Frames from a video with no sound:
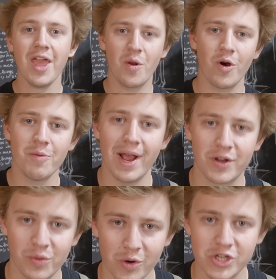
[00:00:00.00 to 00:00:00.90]
and welcome back
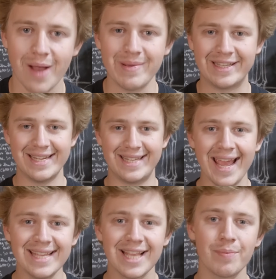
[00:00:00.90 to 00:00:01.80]
to the workshop. In
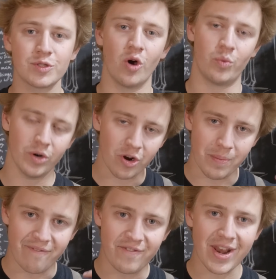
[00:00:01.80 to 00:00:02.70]
today's episode, we're going to
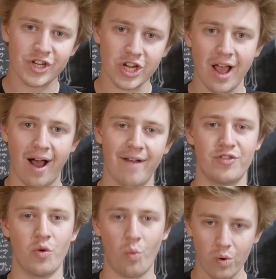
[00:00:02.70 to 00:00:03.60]
be finishing
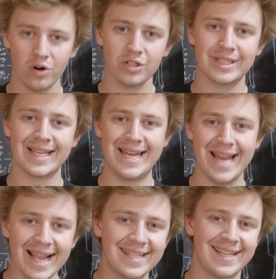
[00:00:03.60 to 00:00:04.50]
off the world's
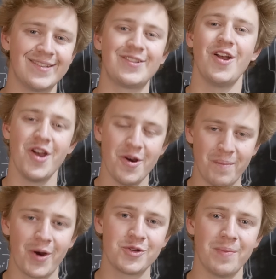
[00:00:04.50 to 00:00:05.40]
nicest
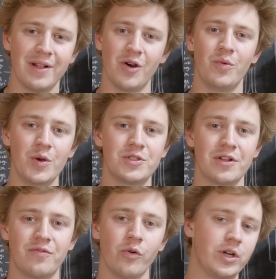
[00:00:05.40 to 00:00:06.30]
marshmallow
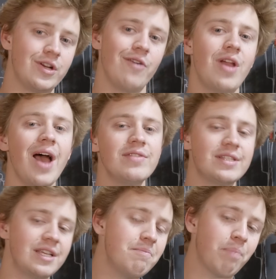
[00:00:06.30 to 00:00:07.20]
roasting fork. Now, if you haven't
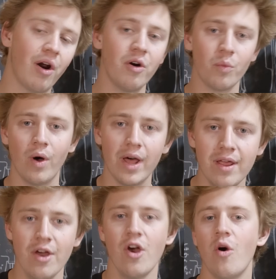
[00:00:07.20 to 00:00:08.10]
seen part one,
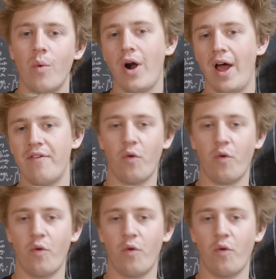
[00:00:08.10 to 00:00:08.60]
where I